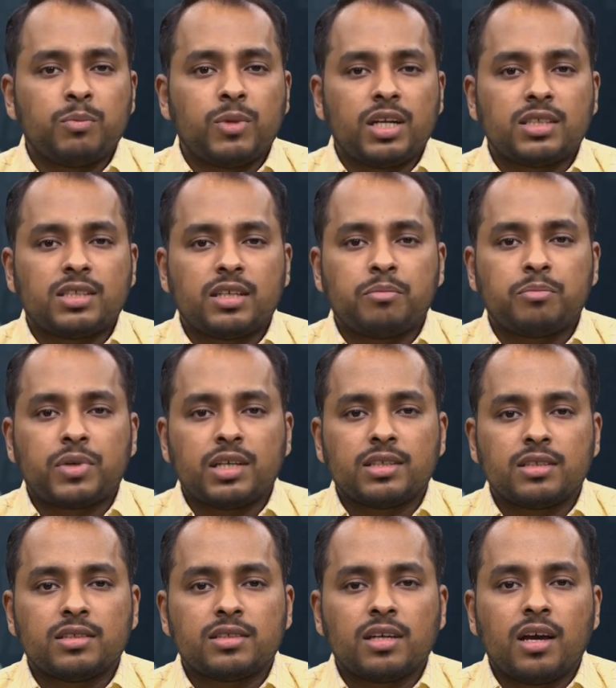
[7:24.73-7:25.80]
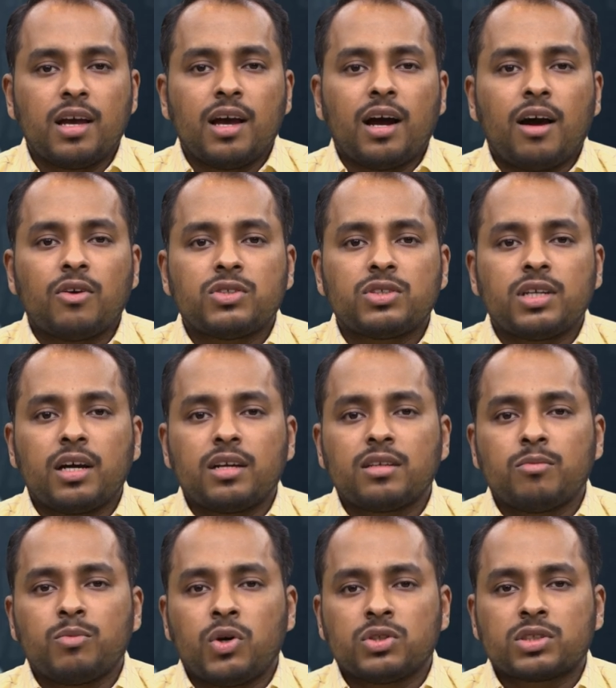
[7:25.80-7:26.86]
military presence outside
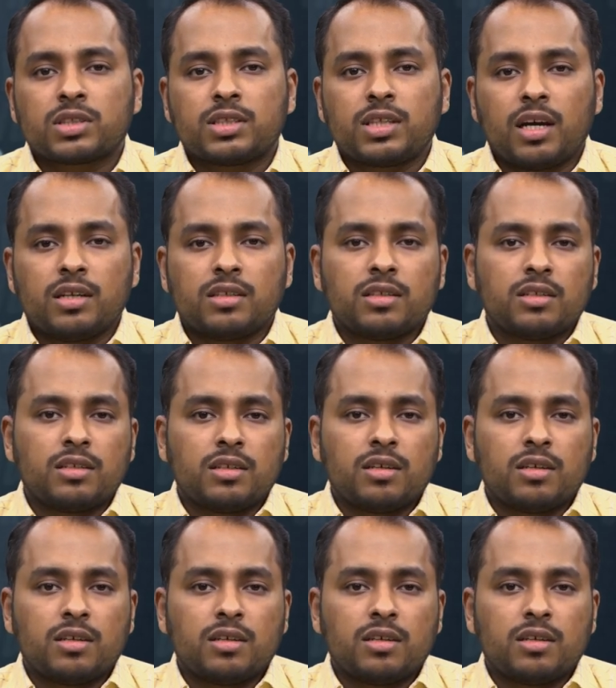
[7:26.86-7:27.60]
the mosque site.